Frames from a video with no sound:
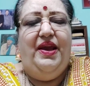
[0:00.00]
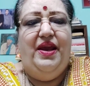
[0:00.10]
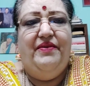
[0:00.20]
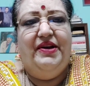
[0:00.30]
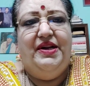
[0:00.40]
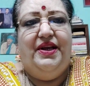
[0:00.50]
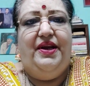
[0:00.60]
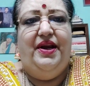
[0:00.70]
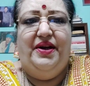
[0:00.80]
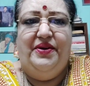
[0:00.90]
Even
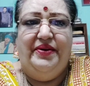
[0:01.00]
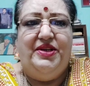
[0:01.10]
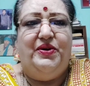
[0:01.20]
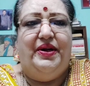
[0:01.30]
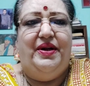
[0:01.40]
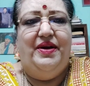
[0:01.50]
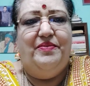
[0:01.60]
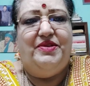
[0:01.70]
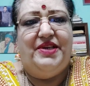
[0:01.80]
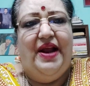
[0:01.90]
the individual
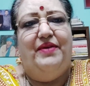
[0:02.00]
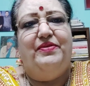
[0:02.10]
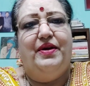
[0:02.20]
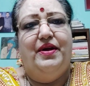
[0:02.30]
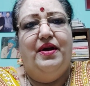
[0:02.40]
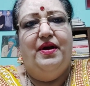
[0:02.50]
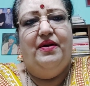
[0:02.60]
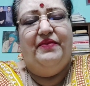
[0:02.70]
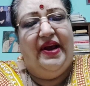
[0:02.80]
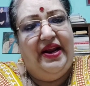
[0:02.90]
himself,
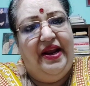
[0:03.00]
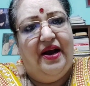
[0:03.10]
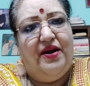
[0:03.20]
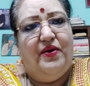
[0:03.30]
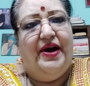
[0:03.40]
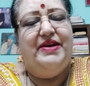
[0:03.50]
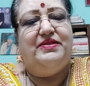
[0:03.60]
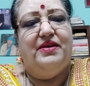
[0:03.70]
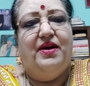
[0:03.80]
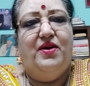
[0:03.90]
when he
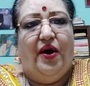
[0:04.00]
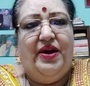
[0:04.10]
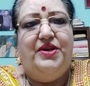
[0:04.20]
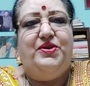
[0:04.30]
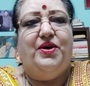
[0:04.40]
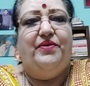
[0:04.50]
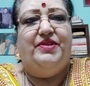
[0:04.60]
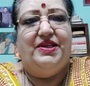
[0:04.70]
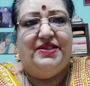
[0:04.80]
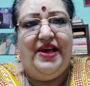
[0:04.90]
acquires knowledge
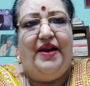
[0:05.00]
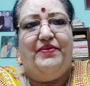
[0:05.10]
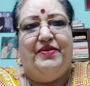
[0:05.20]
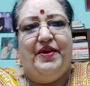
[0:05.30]
of the self,